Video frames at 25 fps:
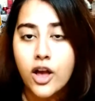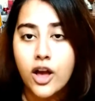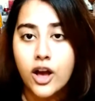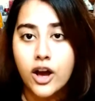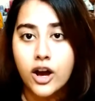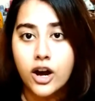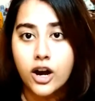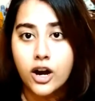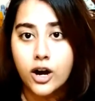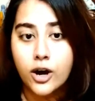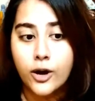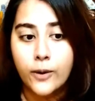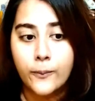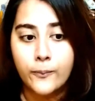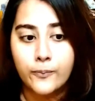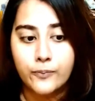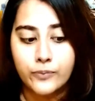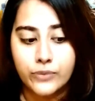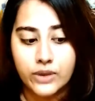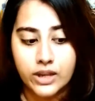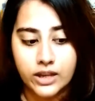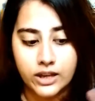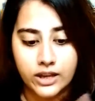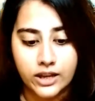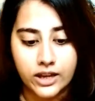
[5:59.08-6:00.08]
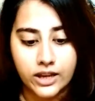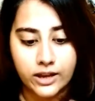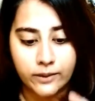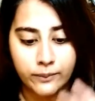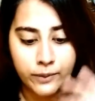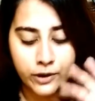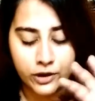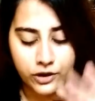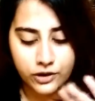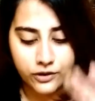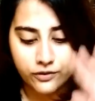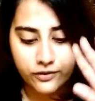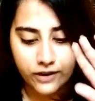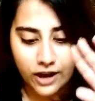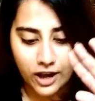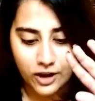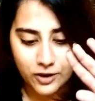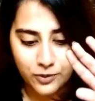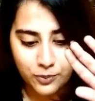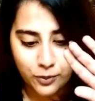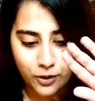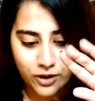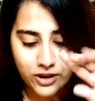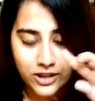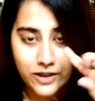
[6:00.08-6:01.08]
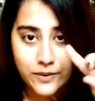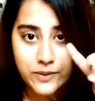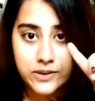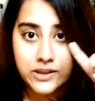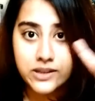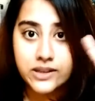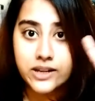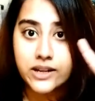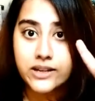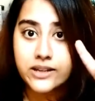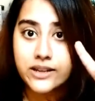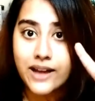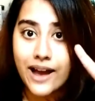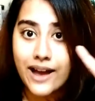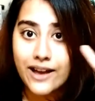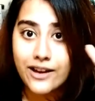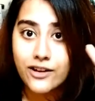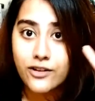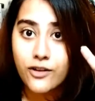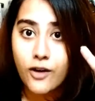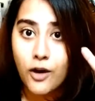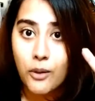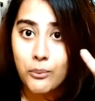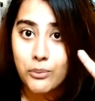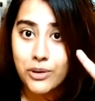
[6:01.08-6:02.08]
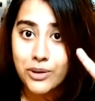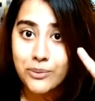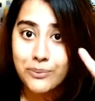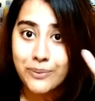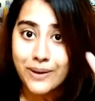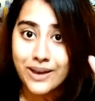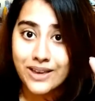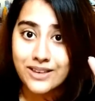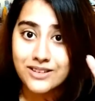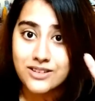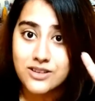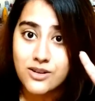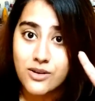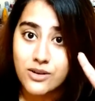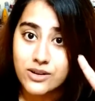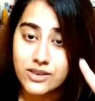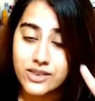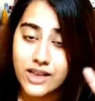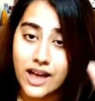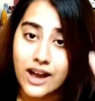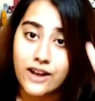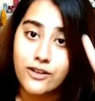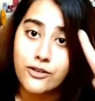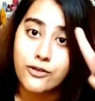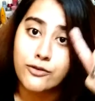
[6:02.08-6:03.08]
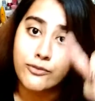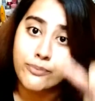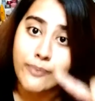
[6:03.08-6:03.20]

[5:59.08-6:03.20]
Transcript: um, because of flashpoint there was an entire comic based on that of